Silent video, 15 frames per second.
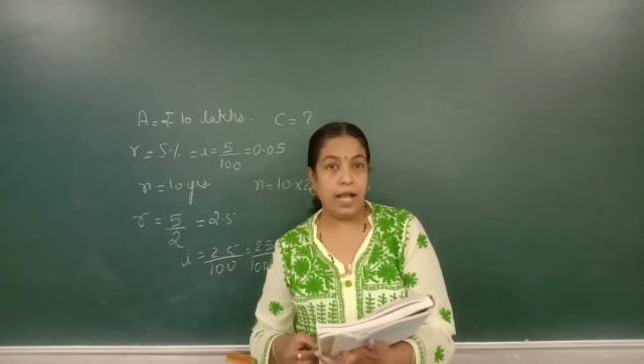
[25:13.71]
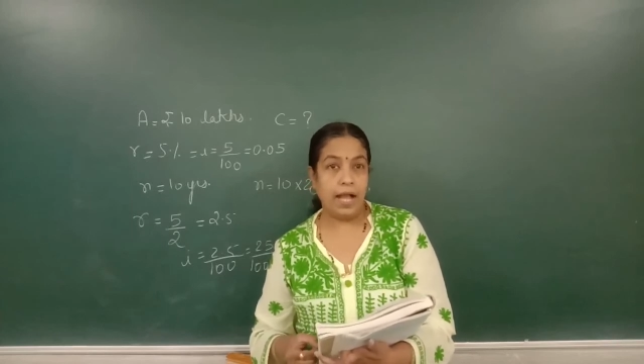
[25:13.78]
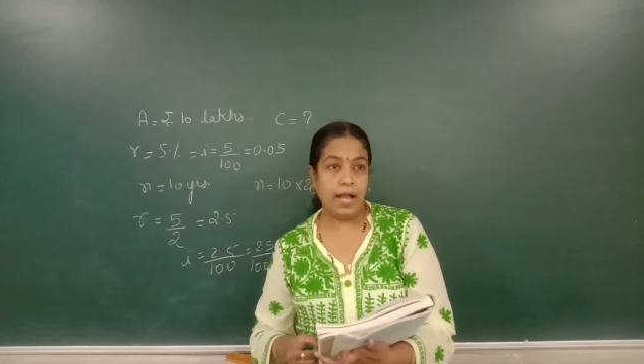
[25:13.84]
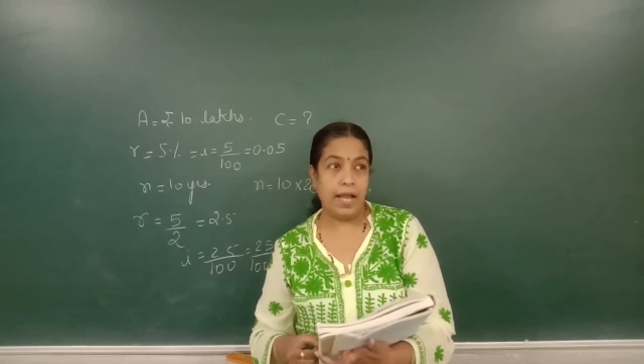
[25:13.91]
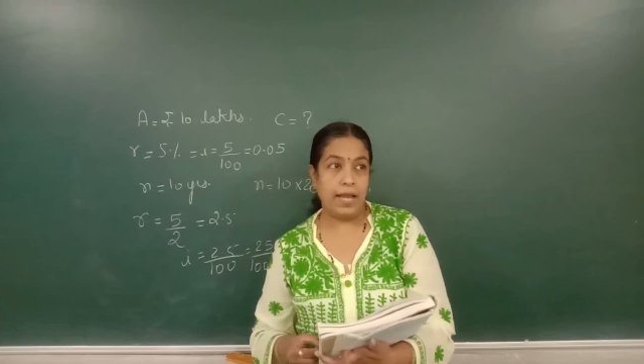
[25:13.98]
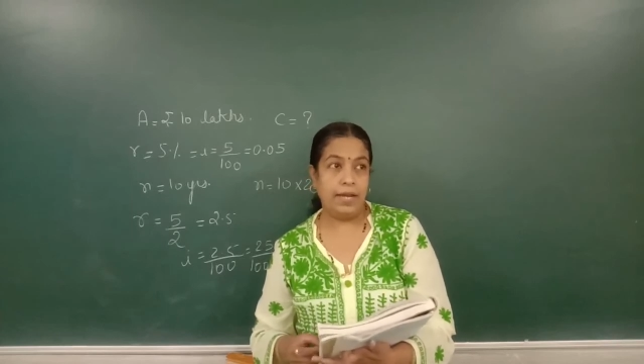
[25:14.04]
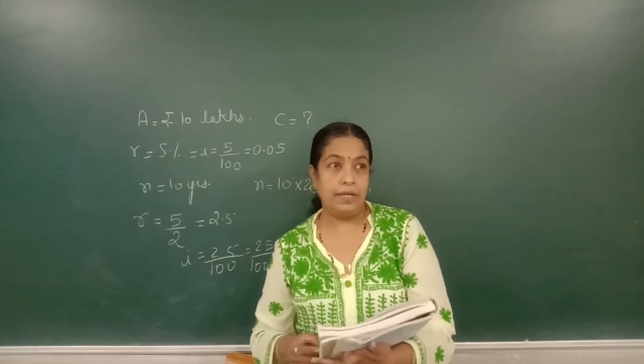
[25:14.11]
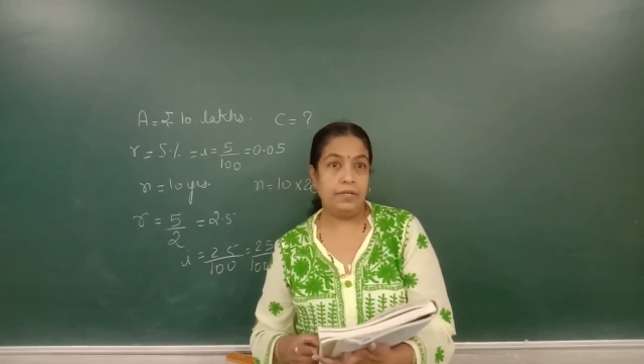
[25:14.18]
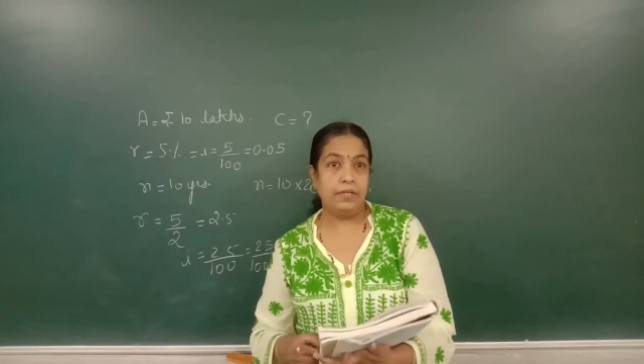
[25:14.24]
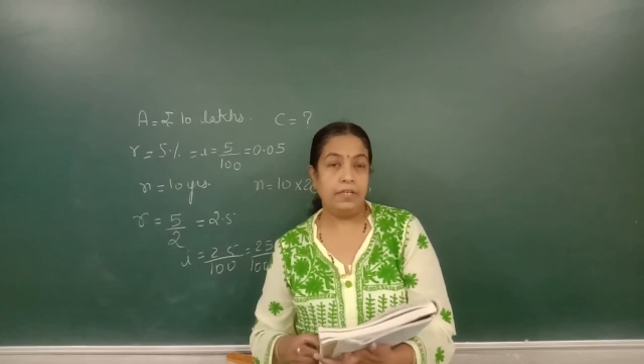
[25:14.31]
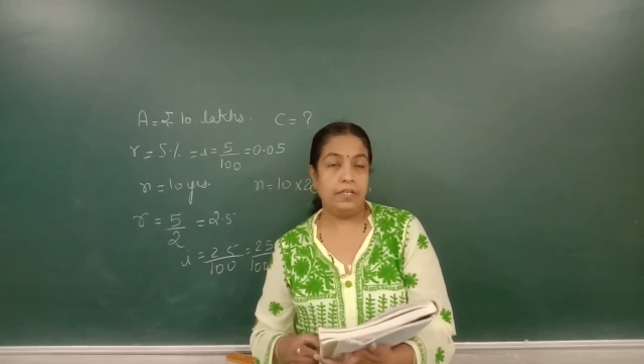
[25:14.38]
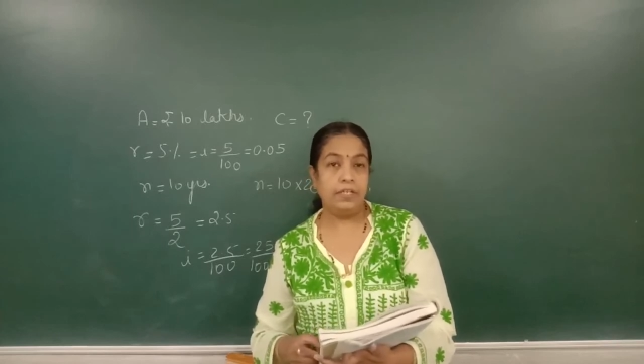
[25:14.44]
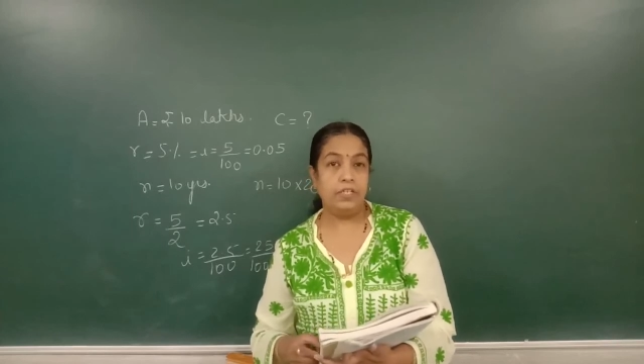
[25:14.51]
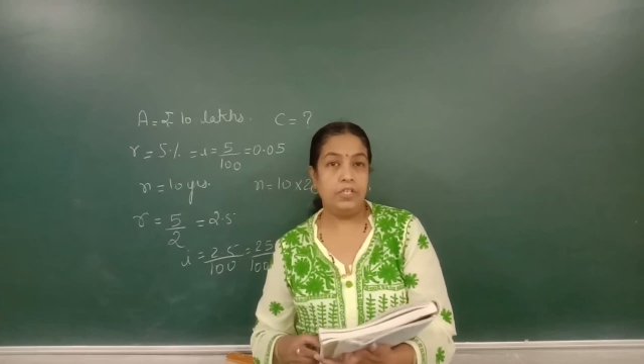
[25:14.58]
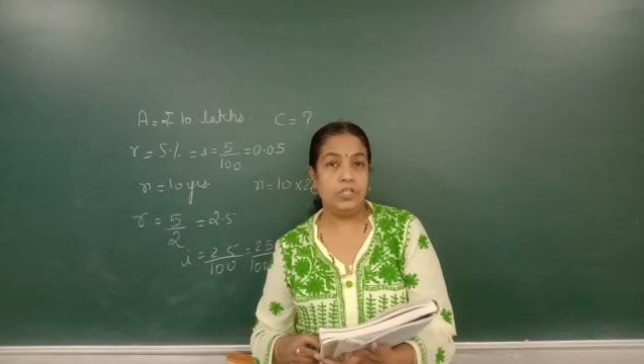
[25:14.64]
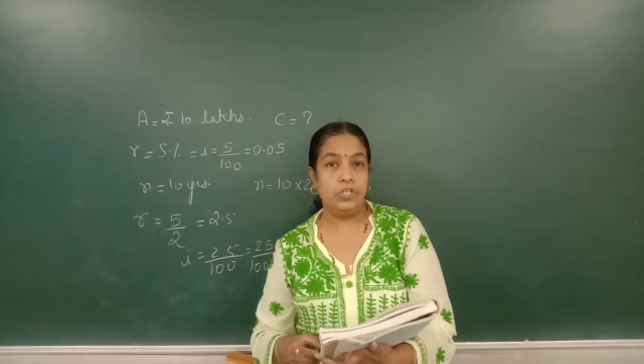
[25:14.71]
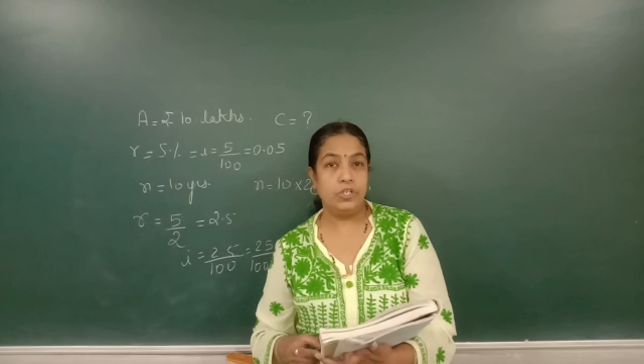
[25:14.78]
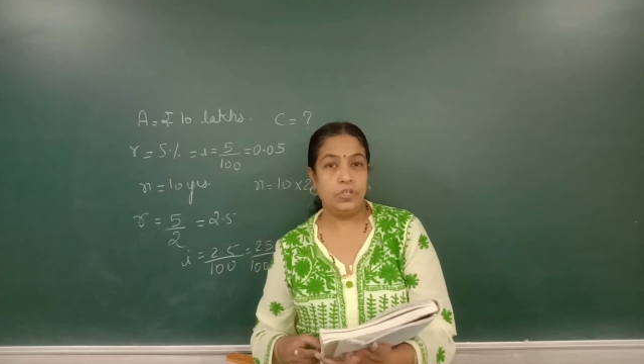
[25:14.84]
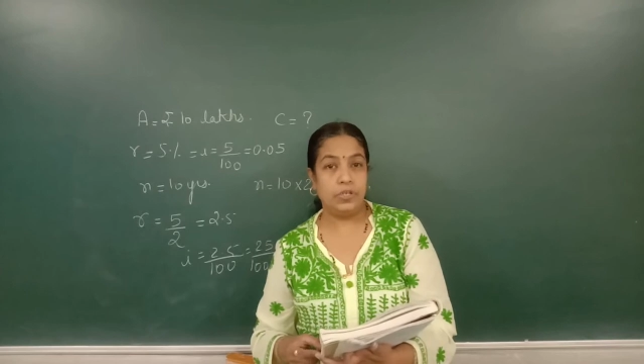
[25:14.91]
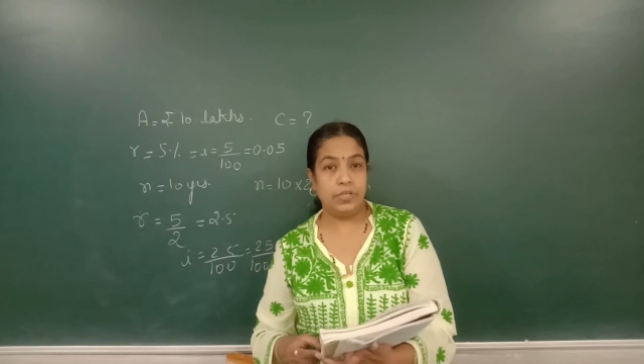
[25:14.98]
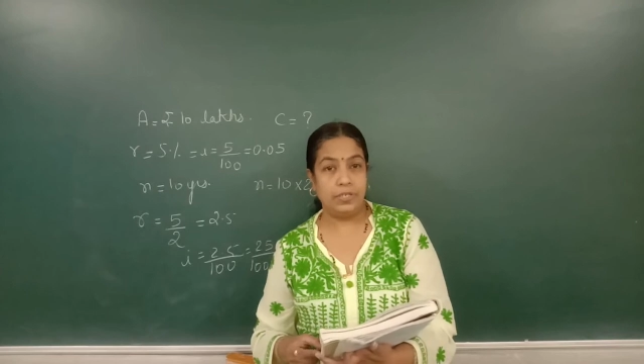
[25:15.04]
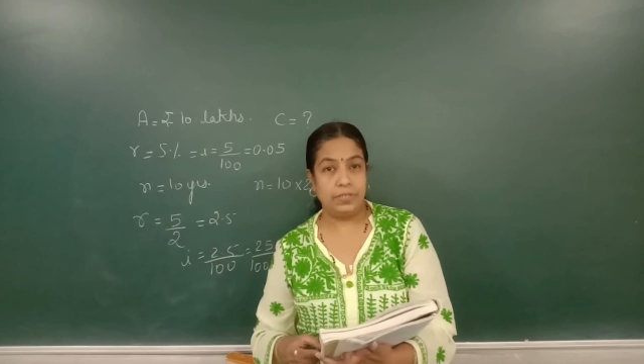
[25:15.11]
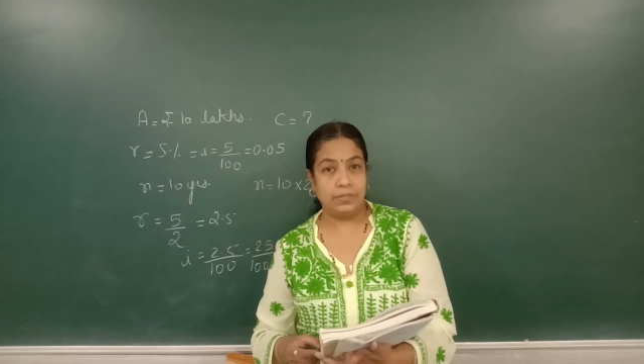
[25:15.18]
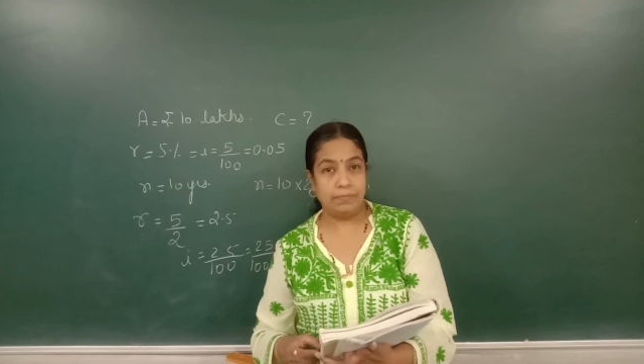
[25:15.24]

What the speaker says: and insured.